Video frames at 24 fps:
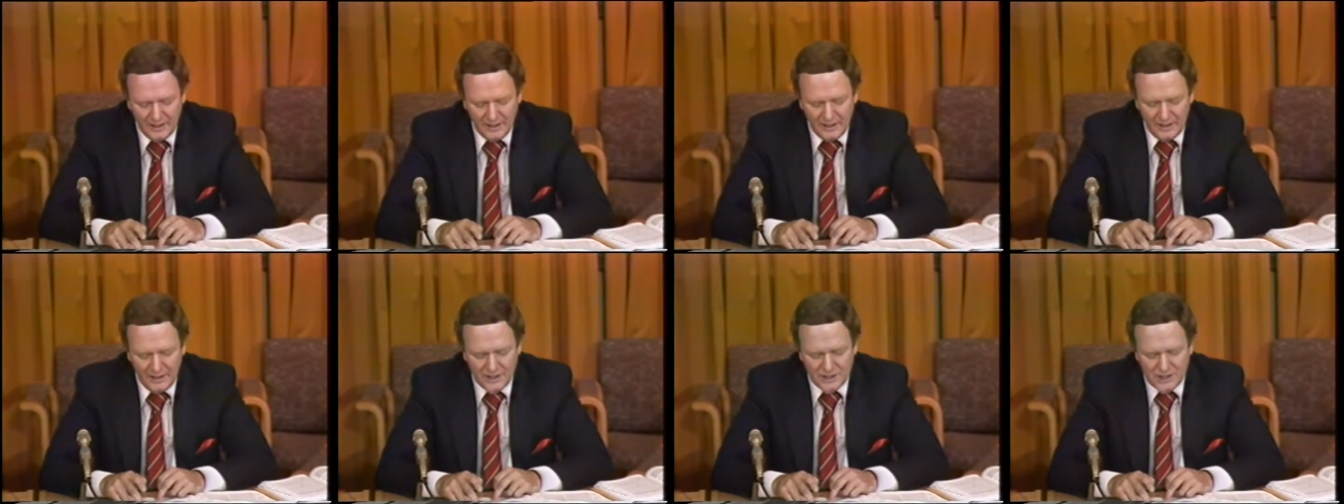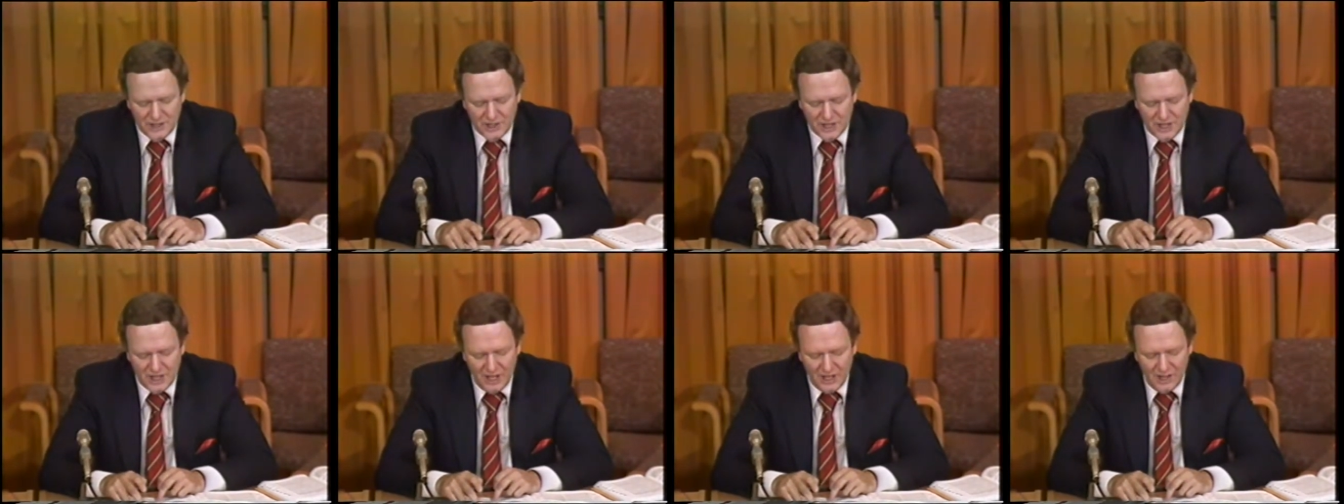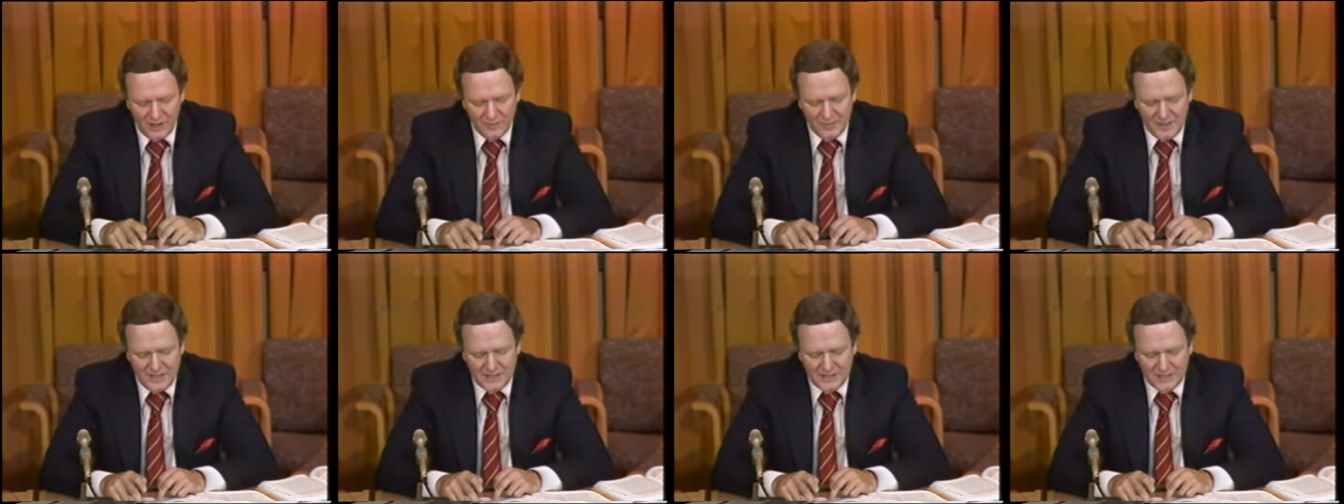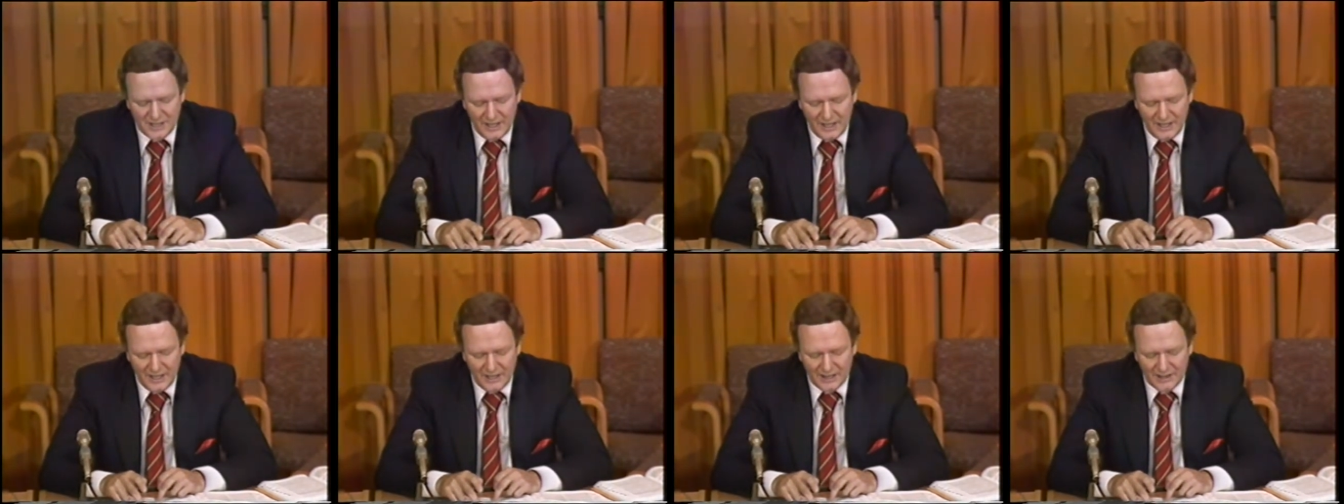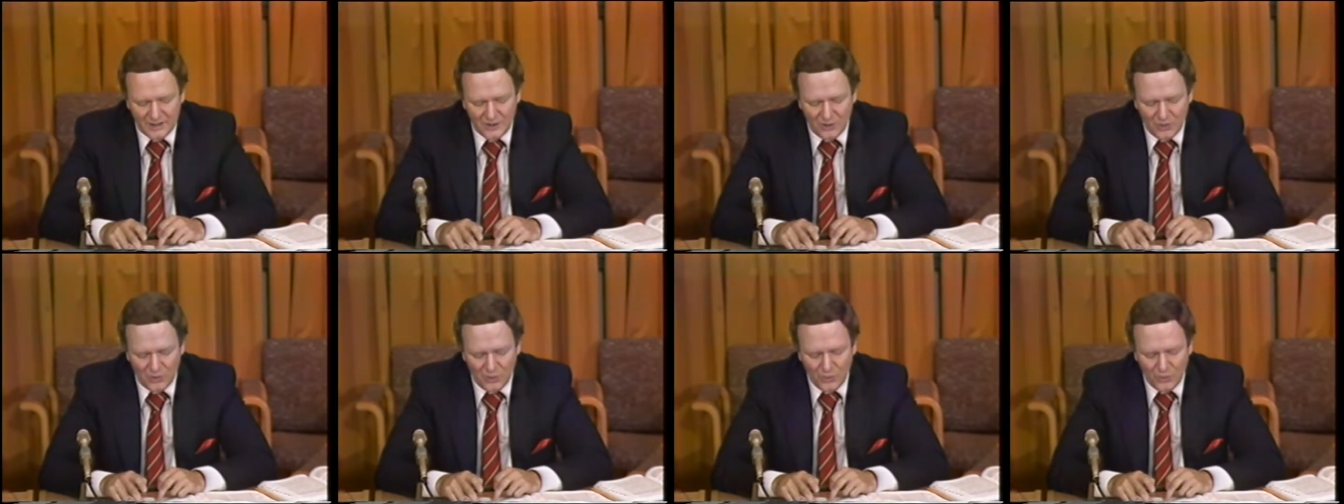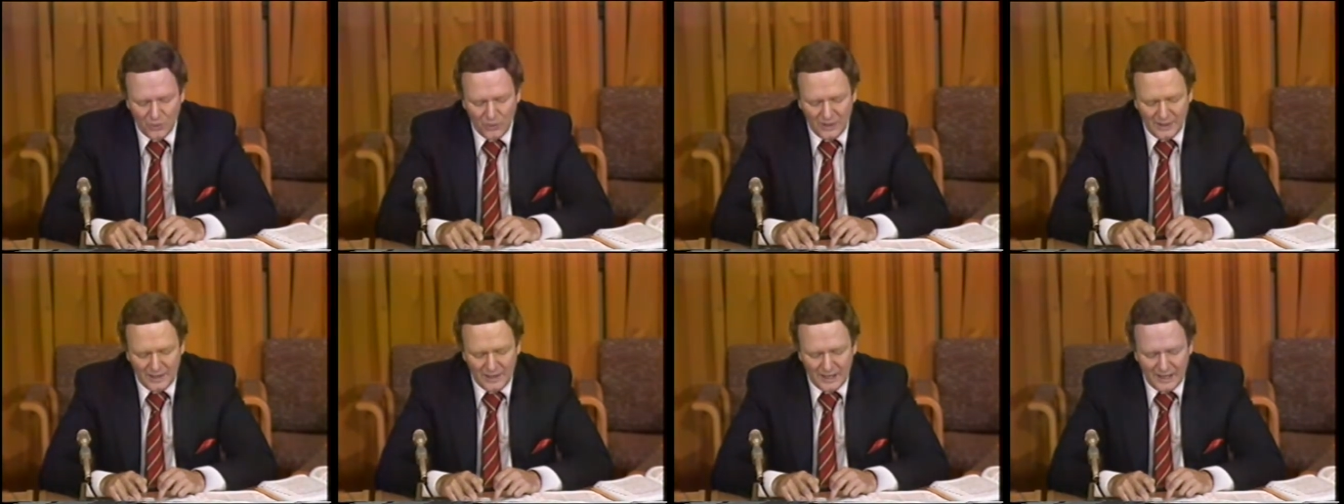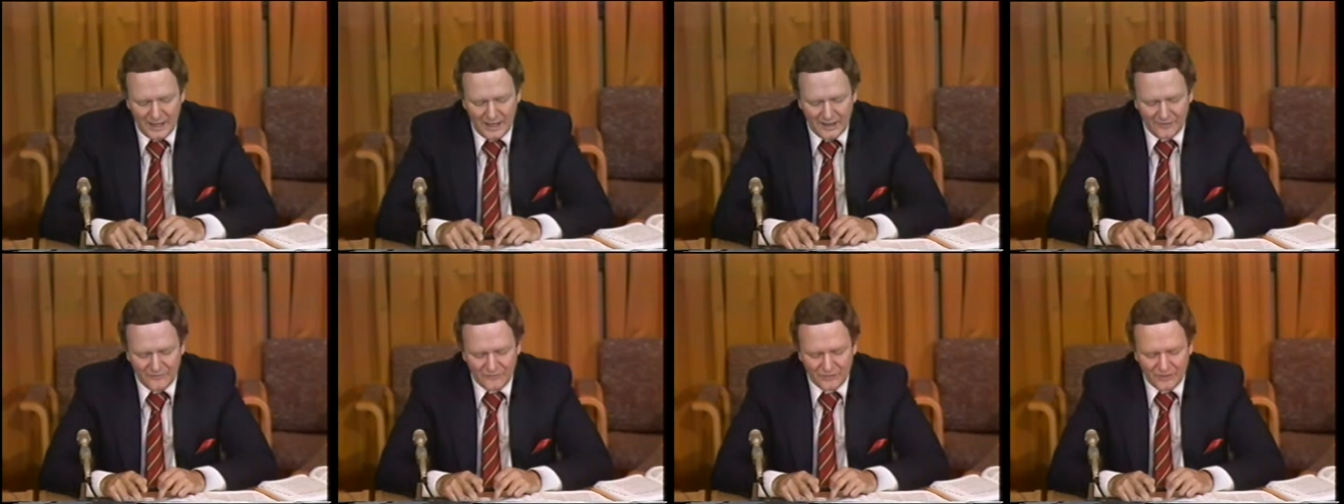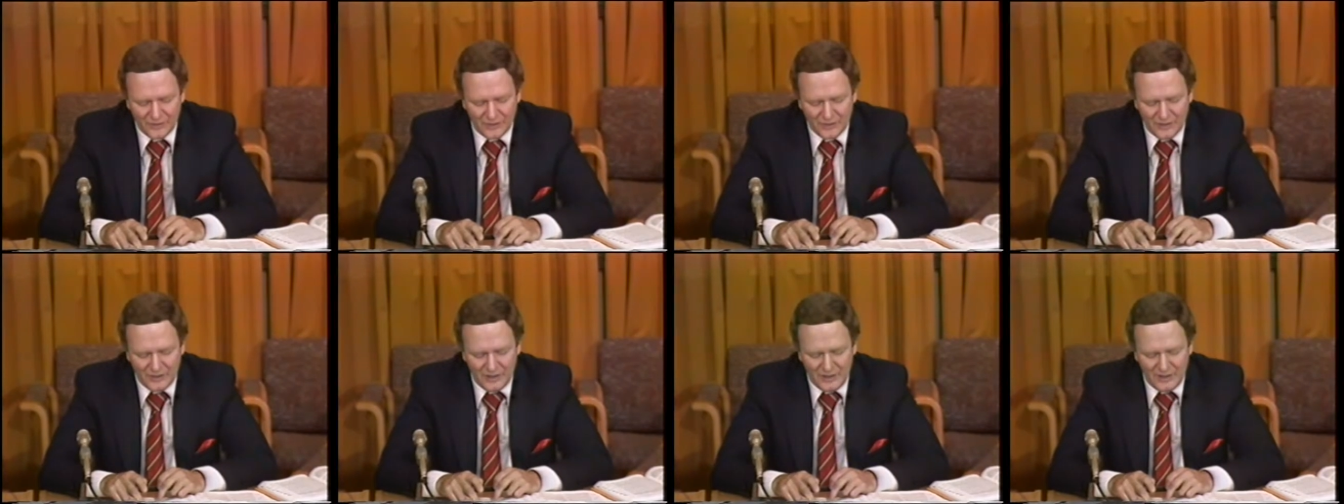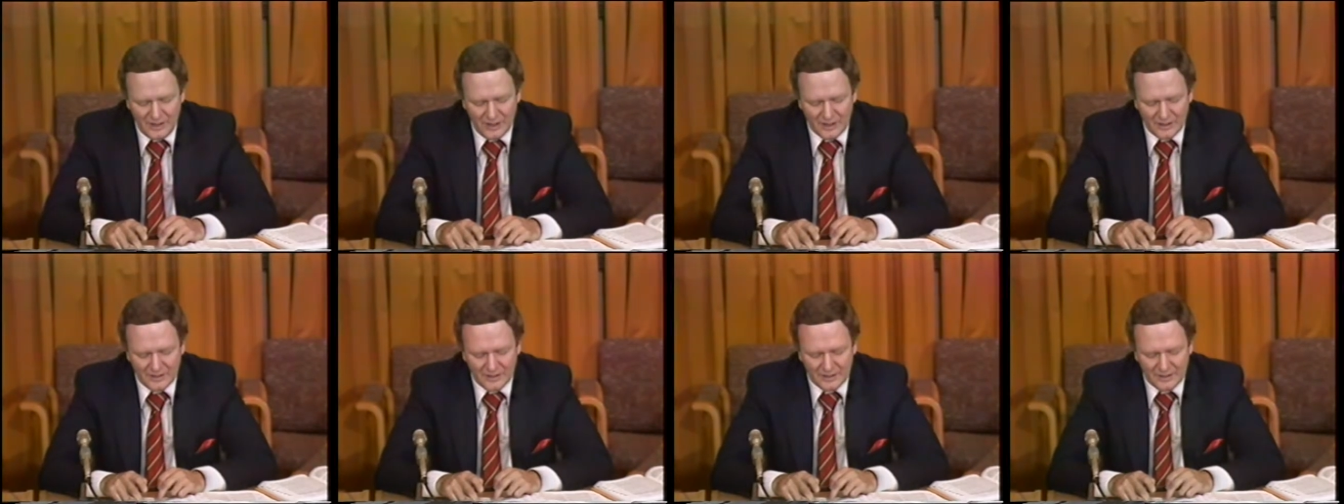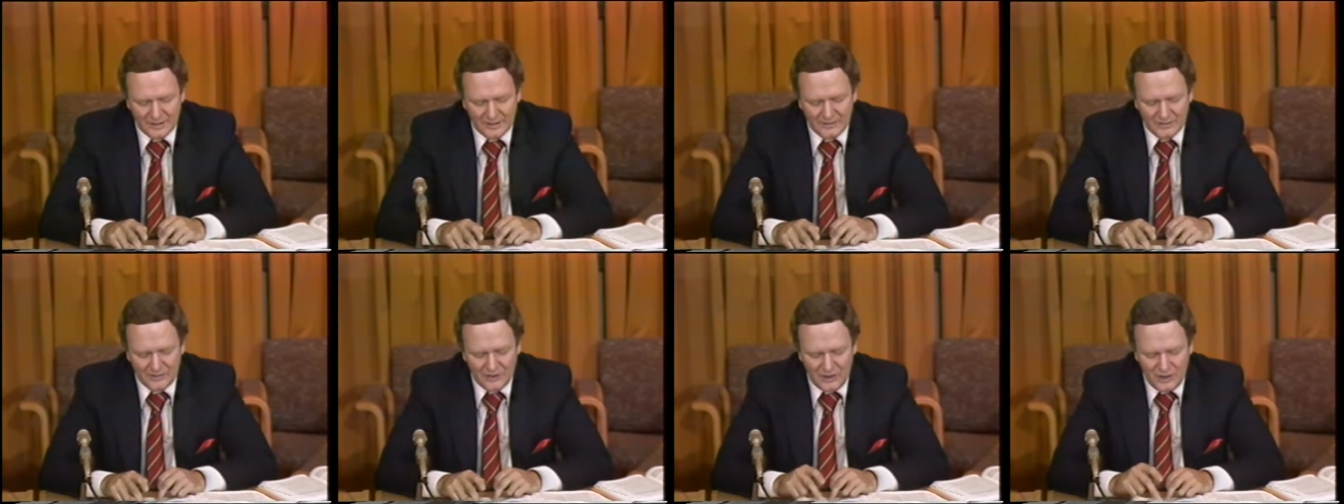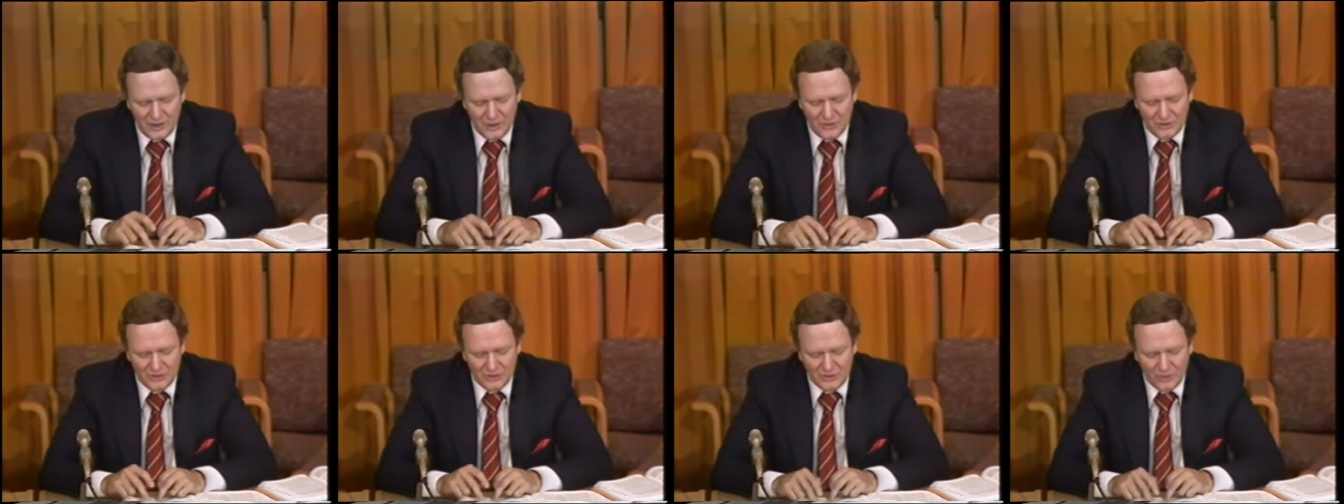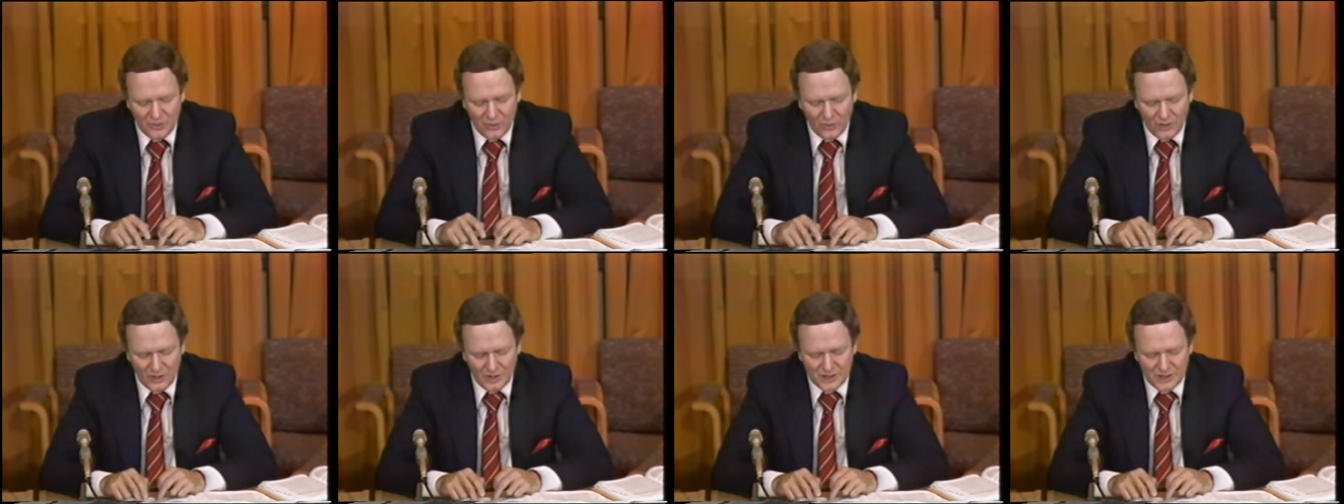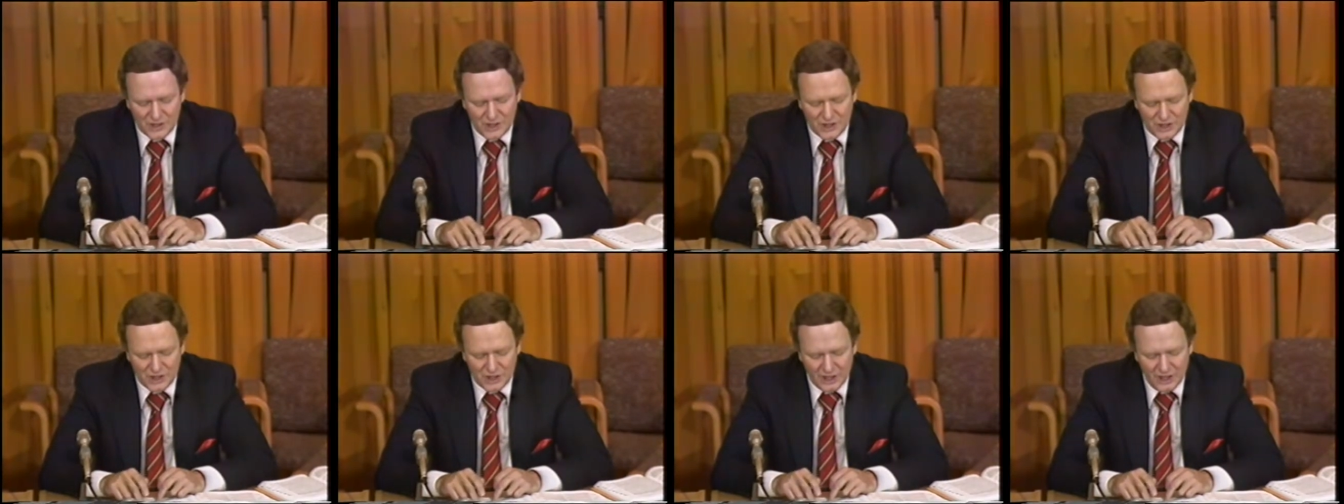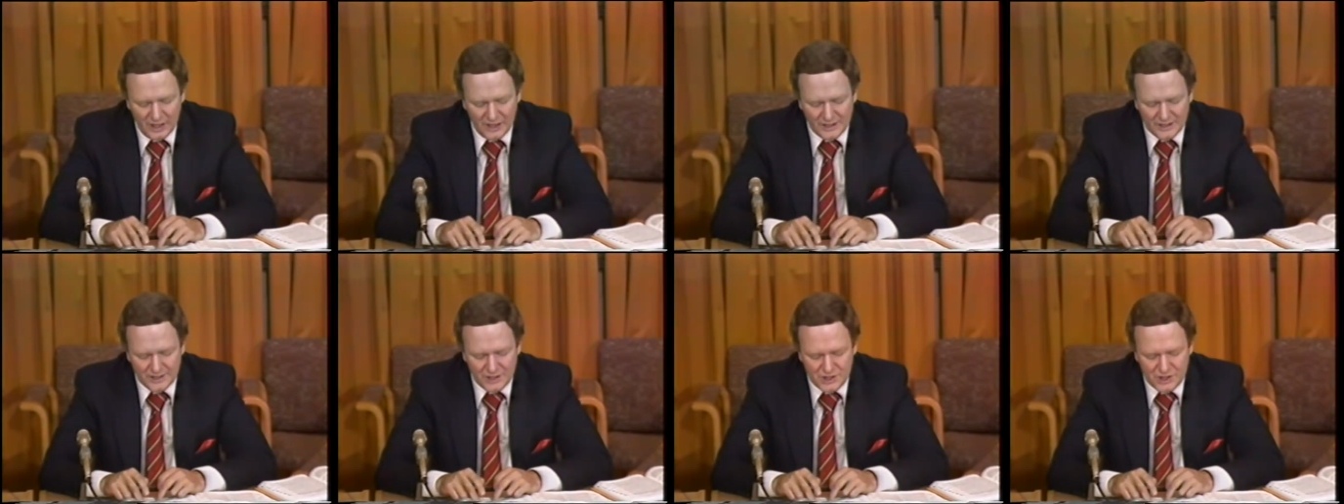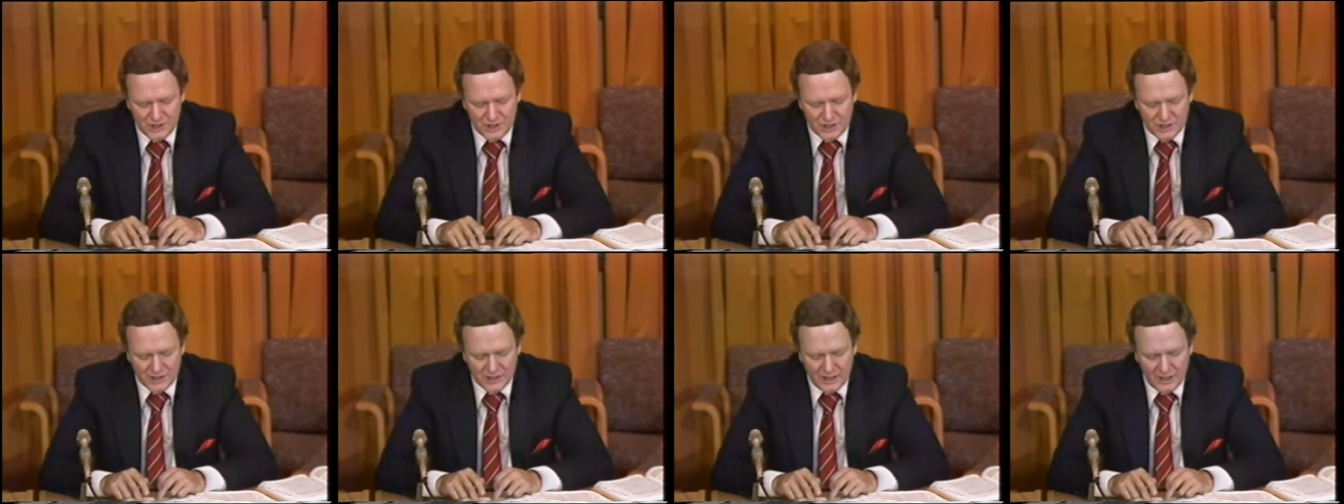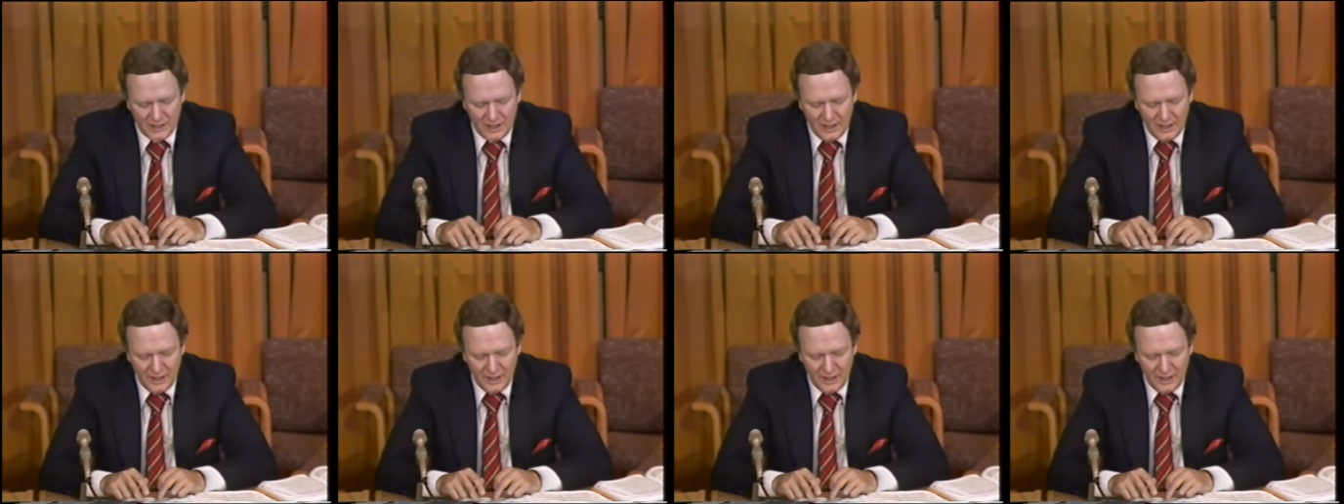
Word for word: it shall be taken only after the, young, the youth court judge,